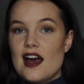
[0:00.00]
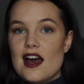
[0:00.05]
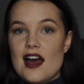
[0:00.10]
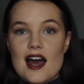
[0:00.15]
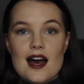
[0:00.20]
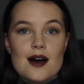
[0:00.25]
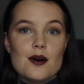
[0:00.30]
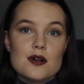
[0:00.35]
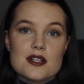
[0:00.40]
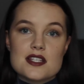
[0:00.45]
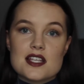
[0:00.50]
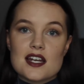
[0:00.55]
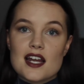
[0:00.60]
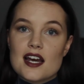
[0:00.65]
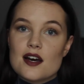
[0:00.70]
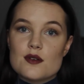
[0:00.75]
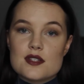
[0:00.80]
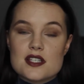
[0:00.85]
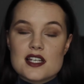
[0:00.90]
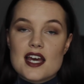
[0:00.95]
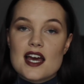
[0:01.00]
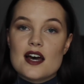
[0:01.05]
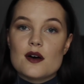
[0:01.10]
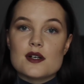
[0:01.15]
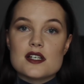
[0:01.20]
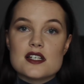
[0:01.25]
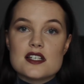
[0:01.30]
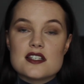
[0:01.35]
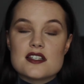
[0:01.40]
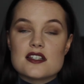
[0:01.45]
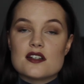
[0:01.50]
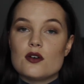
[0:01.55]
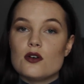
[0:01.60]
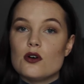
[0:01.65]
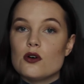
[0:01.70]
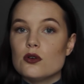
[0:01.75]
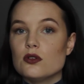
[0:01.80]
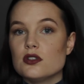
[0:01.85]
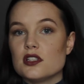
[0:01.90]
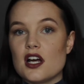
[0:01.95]
hours and hours and hours,
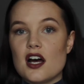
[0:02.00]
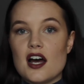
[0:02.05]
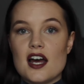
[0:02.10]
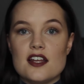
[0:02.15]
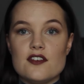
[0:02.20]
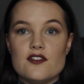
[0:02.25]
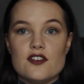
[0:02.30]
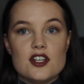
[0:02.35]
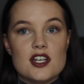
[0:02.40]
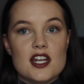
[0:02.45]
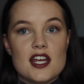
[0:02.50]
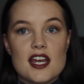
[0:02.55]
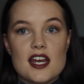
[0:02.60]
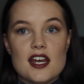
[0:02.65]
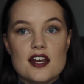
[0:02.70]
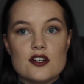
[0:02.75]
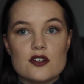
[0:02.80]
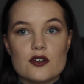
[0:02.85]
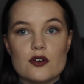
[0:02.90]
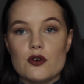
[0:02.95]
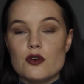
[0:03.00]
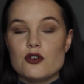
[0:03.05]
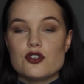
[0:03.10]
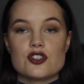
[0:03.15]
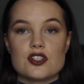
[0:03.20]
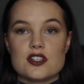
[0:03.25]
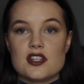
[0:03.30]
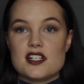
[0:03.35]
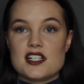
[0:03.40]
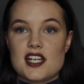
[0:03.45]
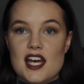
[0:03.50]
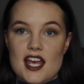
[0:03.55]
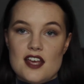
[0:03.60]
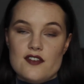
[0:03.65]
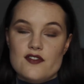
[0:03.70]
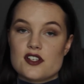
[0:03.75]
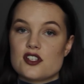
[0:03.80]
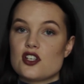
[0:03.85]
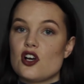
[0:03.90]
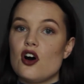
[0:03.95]
all night if you need, all during the day
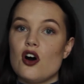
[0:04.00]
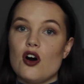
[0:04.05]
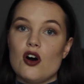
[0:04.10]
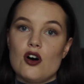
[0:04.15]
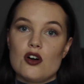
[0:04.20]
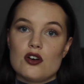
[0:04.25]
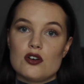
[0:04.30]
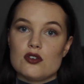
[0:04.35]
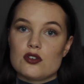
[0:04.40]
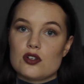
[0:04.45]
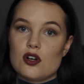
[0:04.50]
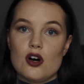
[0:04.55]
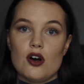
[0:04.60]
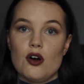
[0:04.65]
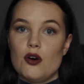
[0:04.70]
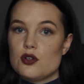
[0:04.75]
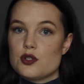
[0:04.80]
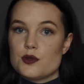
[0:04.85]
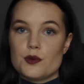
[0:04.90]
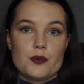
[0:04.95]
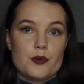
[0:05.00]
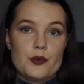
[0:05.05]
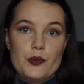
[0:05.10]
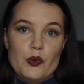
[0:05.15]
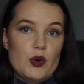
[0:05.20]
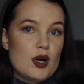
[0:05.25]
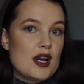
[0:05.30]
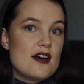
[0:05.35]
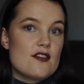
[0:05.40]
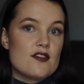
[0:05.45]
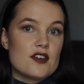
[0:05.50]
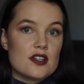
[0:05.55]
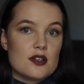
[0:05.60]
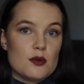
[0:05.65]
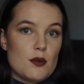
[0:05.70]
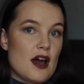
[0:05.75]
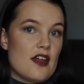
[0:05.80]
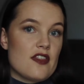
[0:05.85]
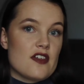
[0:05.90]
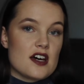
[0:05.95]
if it's hot or cold, whatever
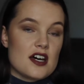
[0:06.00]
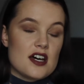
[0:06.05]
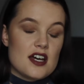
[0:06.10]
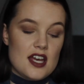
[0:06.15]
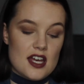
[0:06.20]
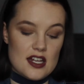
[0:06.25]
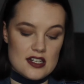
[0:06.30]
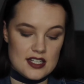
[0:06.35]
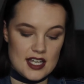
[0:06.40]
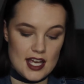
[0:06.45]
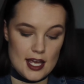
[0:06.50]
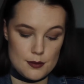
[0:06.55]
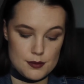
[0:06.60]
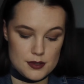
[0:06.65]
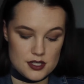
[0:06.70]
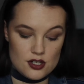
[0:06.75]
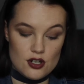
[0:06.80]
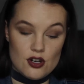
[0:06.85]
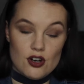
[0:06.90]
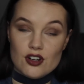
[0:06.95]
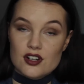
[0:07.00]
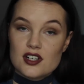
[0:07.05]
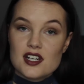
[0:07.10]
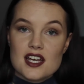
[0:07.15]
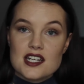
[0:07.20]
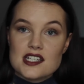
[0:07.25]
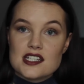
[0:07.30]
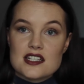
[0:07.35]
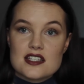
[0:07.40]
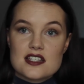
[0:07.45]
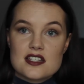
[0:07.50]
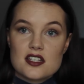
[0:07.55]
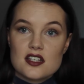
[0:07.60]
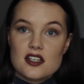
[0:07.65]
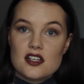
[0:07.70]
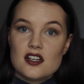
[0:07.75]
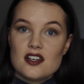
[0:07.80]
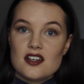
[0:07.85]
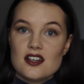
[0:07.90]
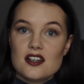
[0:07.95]
the weather, it keeps it on, and it's
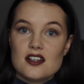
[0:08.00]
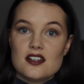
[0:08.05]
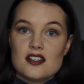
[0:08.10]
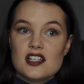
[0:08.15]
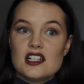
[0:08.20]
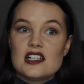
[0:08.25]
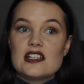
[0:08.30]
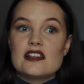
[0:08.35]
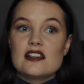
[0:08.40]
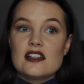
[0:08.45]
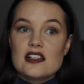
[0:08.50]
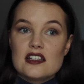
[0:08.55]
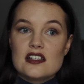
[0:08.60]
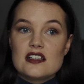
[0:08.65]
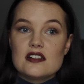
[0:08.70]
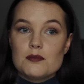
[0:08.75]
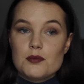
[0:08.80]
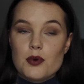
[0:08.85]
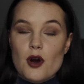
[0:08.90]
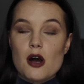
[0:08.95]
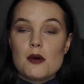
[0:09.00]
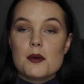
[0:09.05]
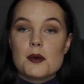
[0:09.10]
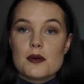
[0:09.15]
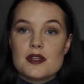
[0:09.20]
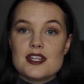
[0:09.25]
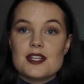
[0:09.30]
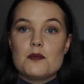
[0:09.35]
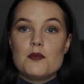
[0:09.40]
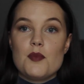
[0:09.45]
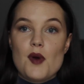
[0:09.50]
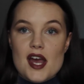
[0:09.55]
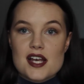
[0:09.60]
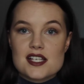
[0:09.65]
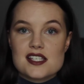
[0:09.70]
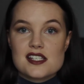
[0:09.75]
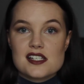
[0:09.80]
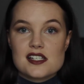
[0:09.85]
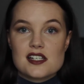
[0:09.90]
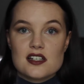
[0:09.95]
probably the
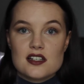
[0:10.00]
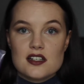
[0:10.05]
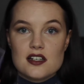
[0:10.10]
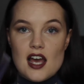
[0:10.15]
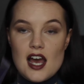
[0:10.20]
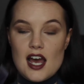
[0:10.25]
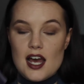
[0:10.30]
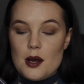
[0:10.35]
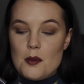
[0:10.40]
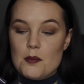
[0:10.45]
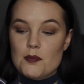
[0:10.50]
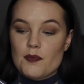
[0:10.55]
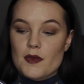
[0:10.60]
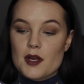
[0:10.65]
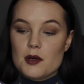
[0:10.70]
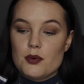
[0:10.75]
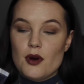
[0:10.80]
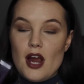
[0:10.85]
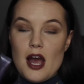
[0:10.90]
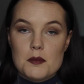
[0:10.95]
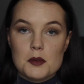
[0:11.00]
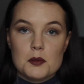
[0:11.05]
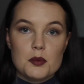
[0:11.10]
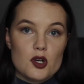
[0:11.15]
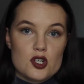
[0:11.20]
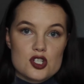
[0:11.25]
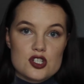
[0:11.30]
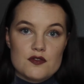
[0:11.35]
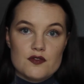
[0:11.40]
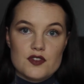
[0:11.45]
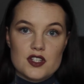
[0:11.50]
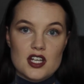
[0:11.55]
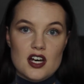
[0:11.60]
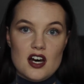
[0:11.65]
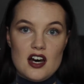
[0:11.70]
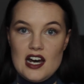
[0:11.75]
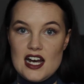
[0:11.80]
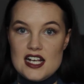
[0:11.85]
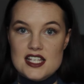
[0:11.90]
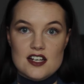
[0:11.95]
best primer potion for
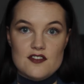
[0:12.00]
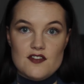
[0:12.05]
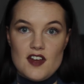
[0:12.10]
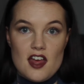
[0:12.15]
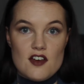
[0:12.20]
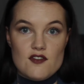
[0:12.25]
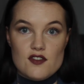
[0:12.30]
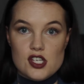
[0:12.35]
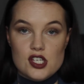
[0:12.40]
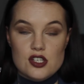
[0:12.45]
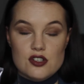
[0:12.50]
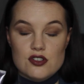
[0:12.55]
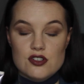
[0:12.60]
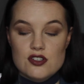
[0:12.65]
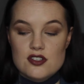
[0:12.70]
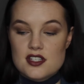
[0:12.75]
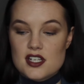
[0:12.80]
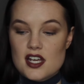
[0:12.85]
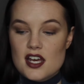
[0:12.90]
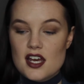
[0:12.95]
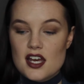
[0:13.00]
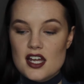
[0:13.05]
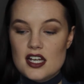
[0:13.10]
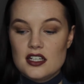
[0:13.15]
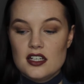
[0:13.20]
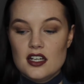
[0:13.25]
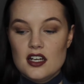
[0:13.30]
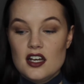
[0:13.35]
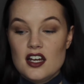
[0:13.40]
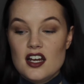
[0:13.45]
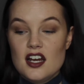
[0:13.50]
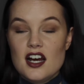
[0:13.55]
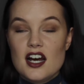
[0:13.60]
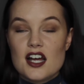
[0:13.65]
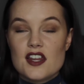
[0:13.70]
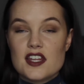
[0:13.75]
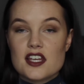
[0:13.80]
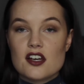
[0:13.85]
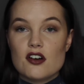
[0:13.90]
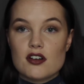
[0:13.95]
the eyes I've ever used, and
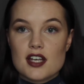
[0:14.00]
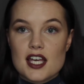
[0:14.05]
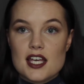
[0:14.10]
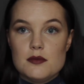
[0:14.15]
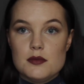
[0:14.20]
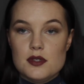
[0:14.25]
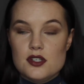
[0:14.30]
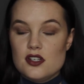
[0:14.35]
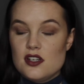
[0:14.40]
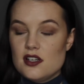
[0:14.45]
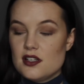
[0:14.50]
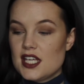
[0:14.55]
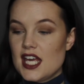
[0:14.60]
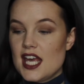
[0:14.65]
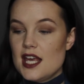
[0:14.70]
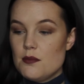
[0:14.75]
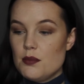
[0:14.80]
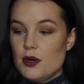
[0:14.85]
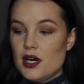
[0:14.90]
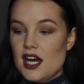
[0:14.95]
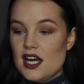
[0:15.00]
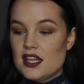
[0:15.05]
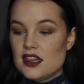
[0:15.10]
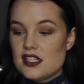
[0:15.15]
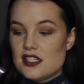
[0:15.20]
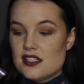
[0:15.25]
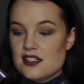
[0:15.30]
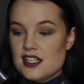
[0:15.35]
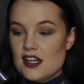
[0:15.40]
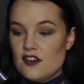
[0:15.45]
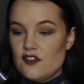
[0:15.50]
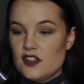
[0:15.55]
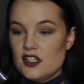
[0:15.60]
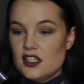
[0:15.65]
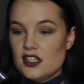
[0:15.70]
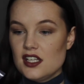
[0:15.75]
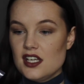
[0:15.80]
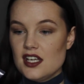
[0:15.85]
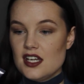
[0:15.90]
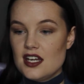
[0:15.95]
I think I'll keep buying this
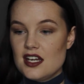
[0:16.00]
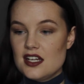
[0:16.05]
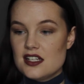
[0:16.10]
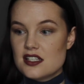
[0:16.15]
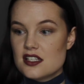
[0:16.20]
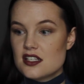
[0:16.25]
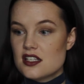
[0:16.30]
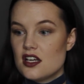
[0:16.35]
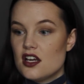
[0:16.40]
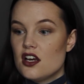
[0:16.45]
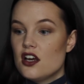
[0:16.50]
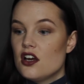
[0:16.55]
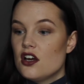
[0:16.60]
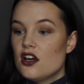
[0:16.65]
definitely. It's